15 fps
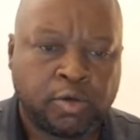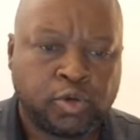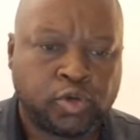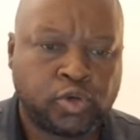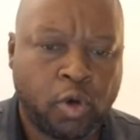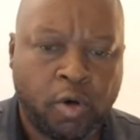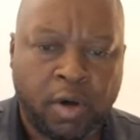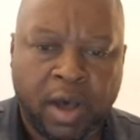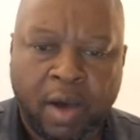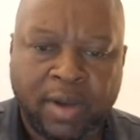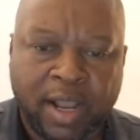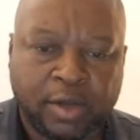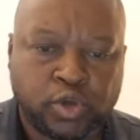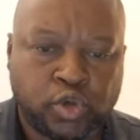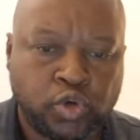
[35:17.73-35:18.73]
So I
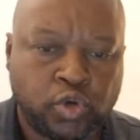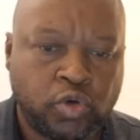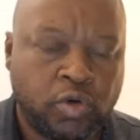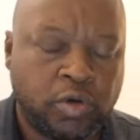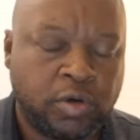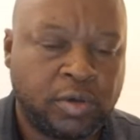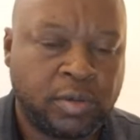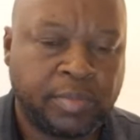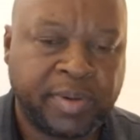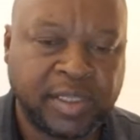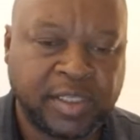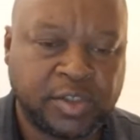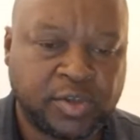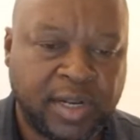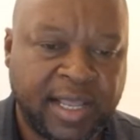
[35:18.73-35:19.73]
would like to bring
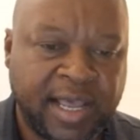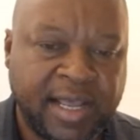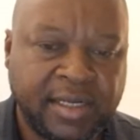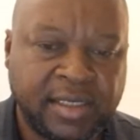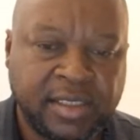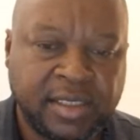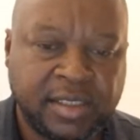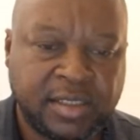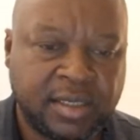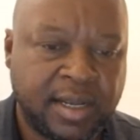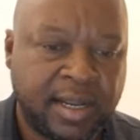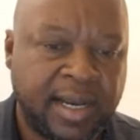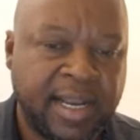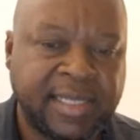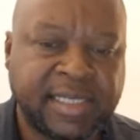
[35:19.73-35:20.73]
this to an end.
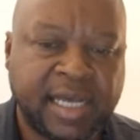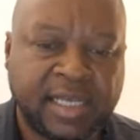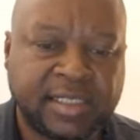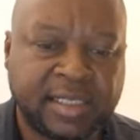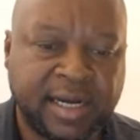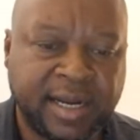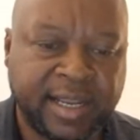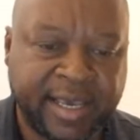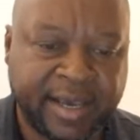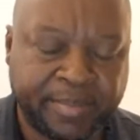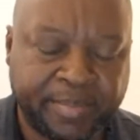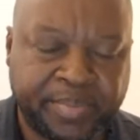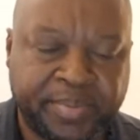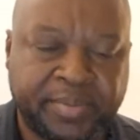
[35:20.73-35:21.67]
Let us recap.